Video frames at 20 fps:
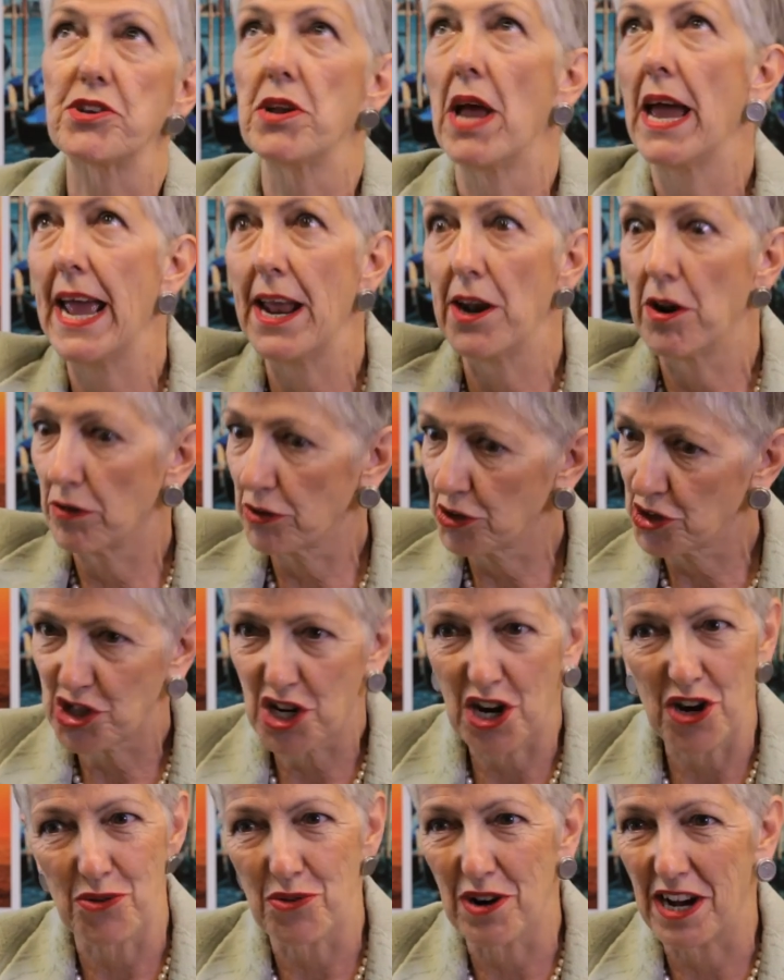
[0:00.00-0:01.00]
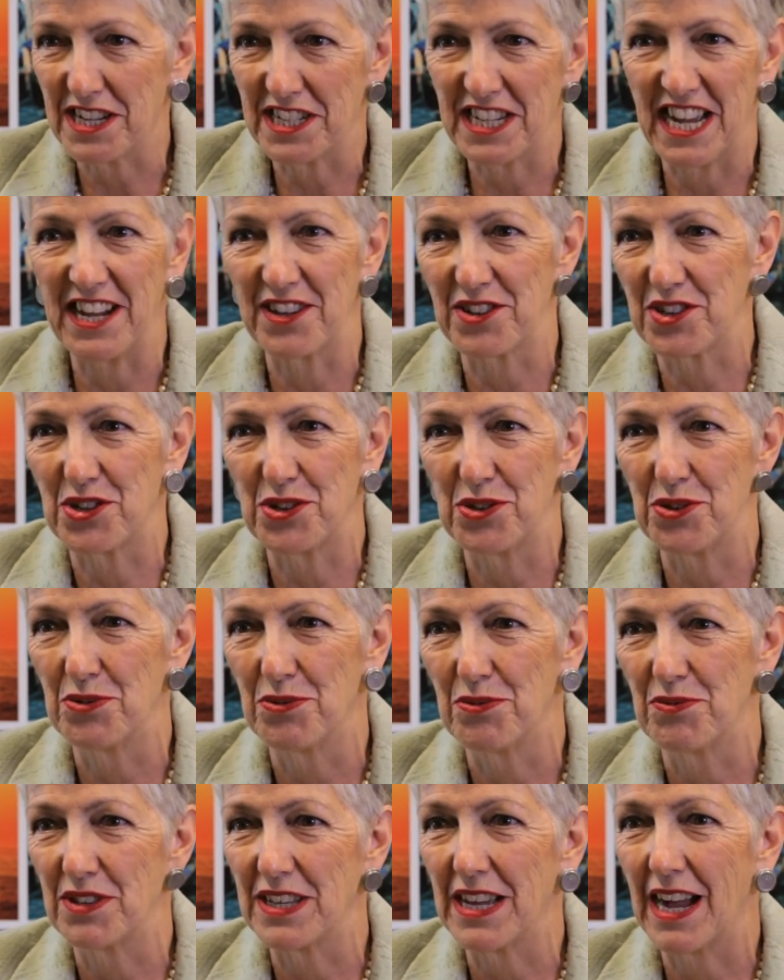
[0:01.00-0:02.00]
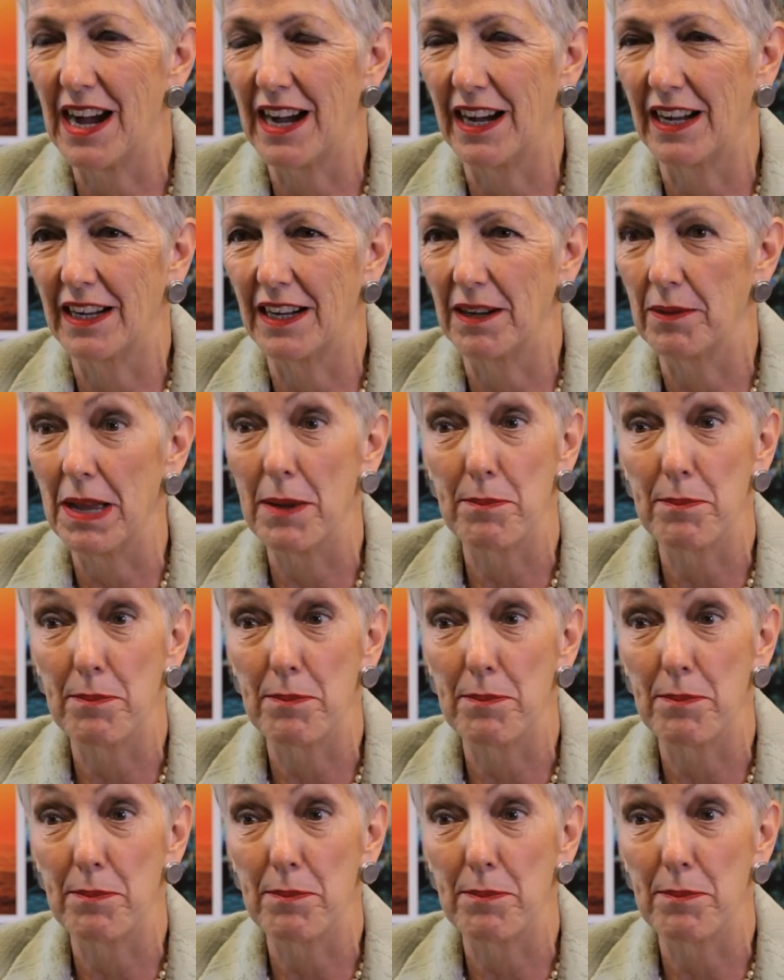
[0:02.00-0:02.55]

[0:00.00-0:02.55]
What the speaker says: head honcho right down to the